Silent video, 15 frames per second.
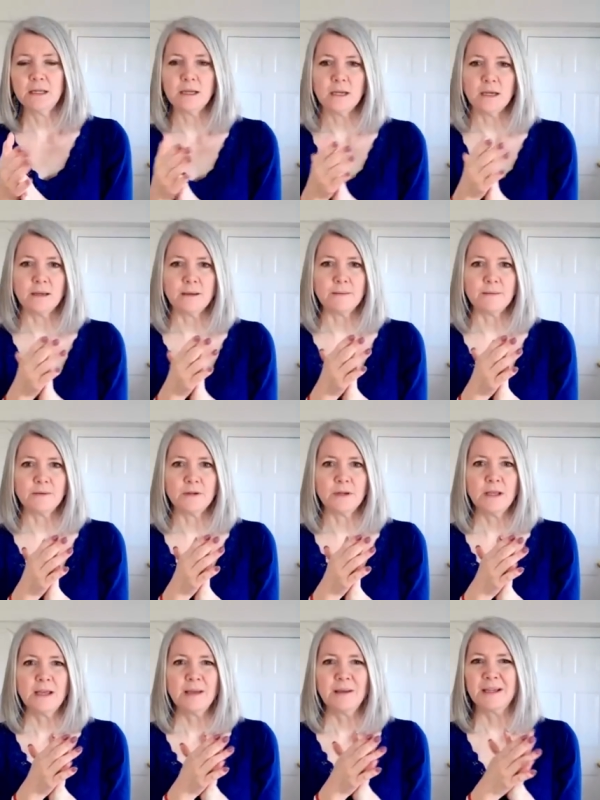because
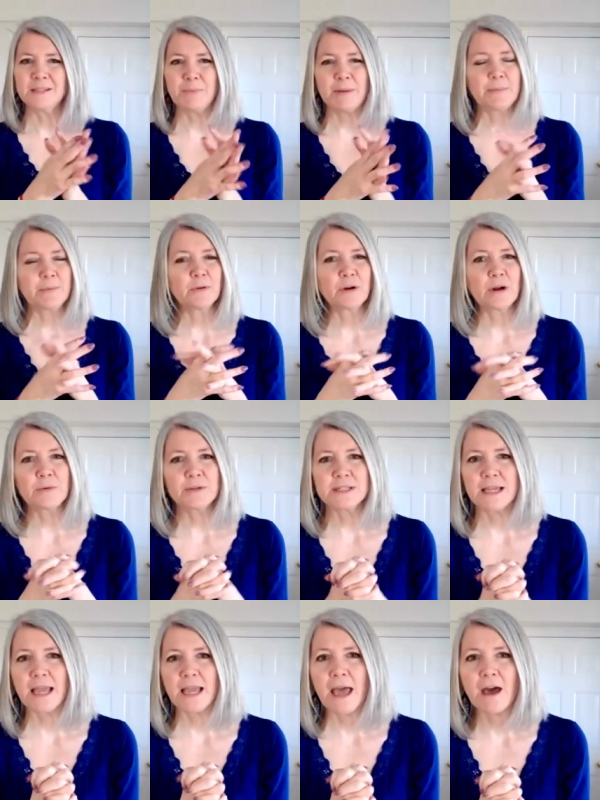uh, people are always
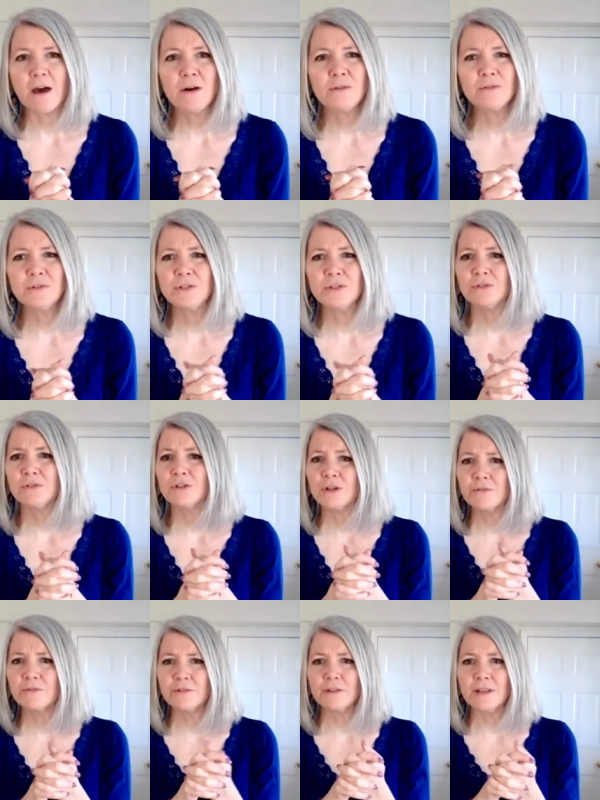like, how do you
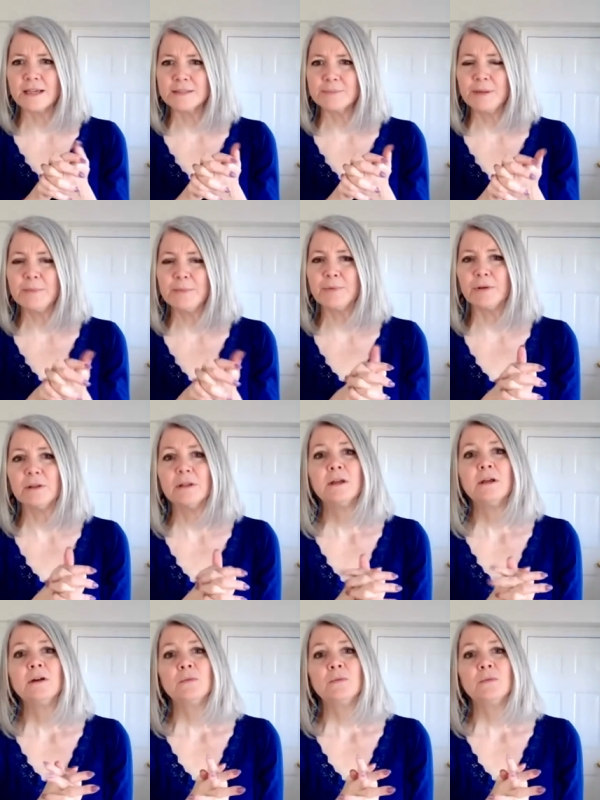cook for less people?